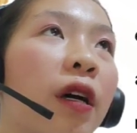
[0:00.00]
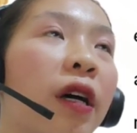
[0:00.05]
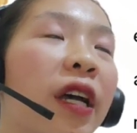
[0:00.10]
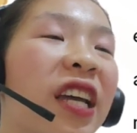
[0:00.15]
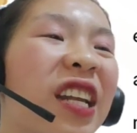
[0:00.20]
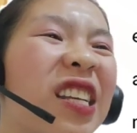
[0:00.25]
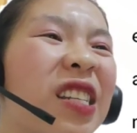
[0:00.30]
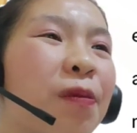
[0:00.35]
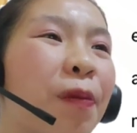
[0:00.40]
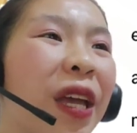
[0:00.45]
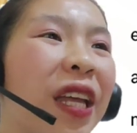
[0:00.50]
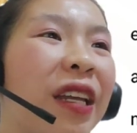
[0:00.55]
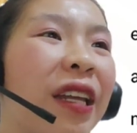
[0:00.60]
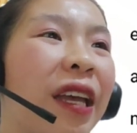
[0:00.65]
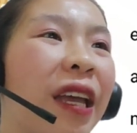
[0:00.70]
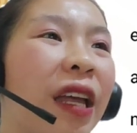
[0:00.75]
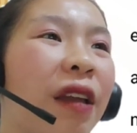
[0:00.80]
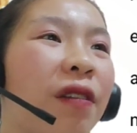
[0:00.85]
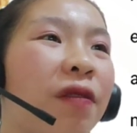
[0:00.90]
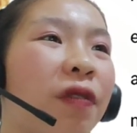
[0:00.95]
it is
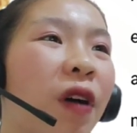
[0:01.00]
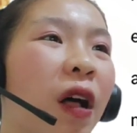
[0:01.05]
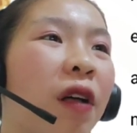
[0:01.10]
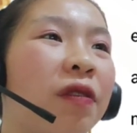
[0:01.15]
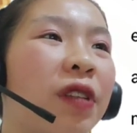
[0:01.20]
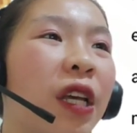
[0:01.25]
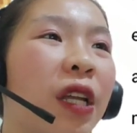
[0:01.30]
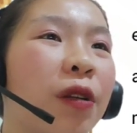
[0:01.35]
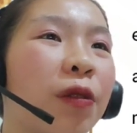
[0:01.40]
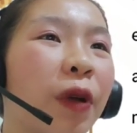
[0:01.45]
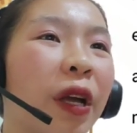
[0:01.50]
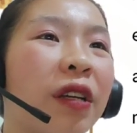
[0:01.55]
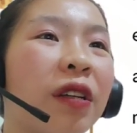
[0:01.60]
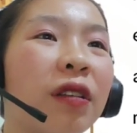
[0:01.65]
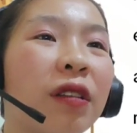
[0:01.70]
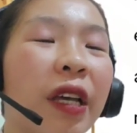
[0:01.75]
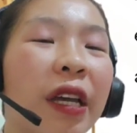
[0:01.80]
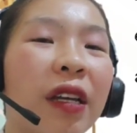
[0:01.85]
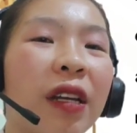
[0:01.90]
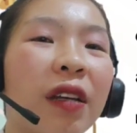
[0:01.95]
mainly involved in
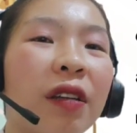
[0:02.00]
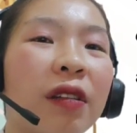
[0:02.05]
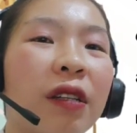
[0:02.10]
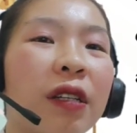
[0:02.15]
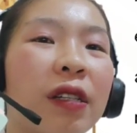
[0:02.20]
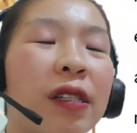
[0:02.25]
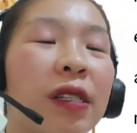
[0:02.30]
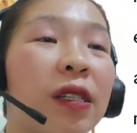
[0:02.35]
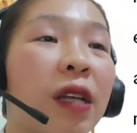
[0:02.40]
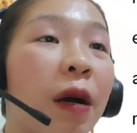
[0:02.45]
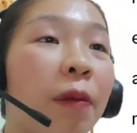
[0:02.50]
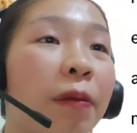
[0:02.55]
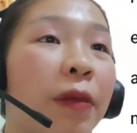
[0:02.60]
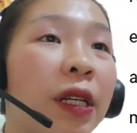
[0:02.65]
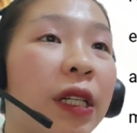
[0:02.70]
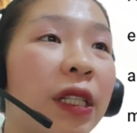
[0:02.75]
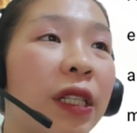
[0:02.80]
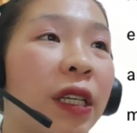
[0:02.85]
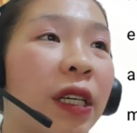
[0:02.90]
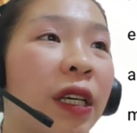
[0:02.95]
regulating the
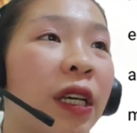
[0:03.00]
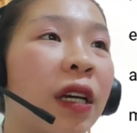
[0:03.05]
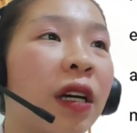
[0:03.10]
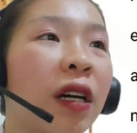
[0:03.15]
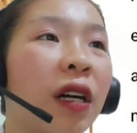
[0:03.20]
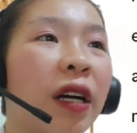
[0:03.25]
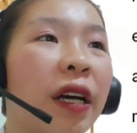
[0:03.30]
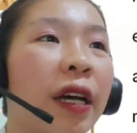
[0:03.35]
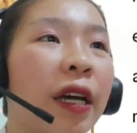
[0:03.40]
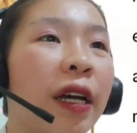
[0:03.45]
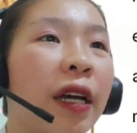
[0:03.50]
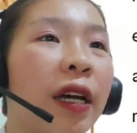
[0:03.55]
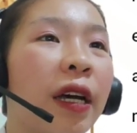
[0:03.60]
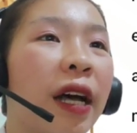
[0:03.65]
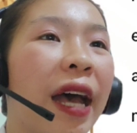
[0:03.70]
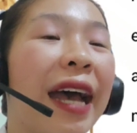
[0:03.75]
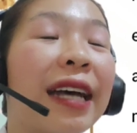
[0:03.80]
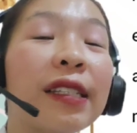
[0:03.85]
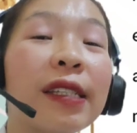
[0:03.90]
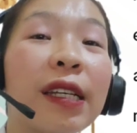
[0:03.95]
stomach
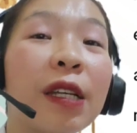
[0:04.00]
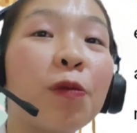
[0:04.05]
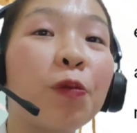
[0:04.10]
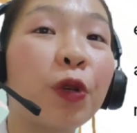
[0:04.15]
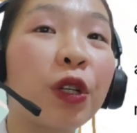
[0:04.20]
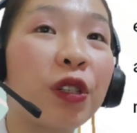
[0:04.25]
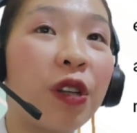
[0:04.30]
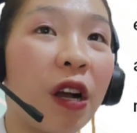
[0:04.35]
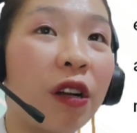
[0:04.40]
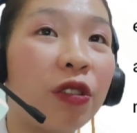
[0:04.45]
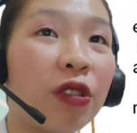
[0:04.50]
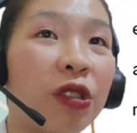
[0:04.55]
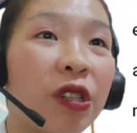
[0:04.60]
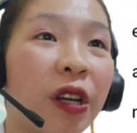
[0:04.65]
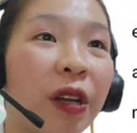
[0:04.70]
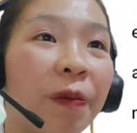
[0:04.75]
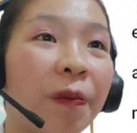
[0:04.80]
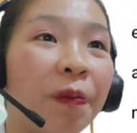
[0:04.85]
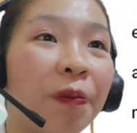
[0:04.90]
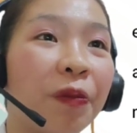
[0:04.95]
acid
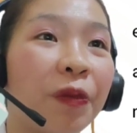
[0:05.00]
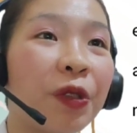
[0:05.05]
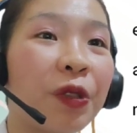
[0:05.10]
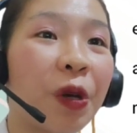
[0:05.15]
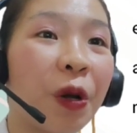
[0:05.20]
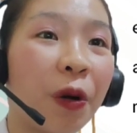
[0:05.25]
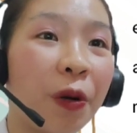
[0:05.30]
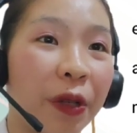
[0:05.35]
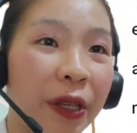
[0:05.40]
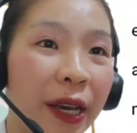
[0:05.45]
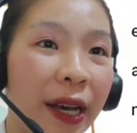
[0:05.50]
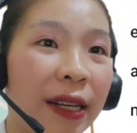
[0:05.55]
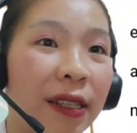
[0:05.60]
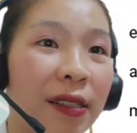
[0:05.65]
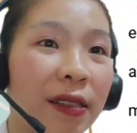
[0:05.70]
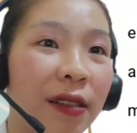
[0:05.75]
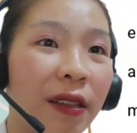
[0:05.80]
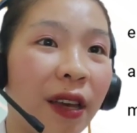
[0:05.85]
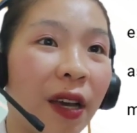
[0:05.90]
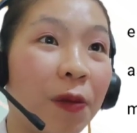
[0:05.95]
production. So
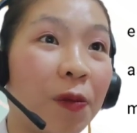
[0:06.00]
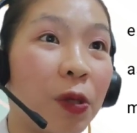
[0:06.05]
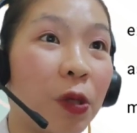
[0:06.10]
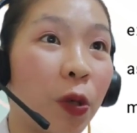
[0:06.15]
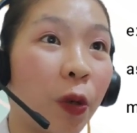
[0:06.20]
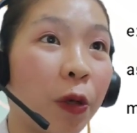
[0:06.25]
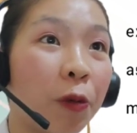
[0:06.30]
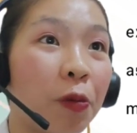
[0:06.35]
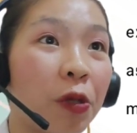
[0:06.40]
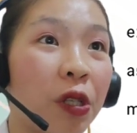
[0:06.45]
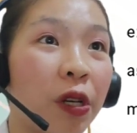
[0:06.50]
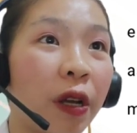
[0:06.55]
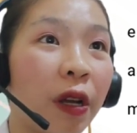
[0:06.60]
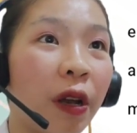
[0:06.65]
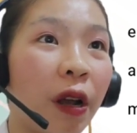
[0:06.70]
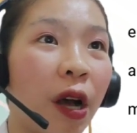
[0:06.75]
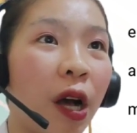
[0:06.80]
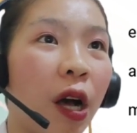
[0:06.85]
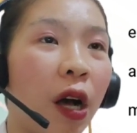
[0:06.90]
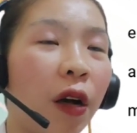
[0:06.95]
yes, the
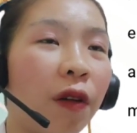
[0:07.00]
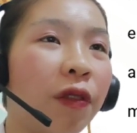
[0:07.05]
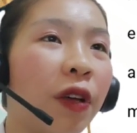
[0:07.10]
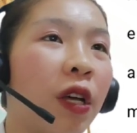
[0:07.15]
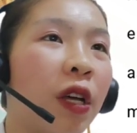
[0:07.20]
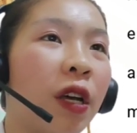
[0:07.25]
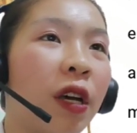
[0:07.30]
absorption of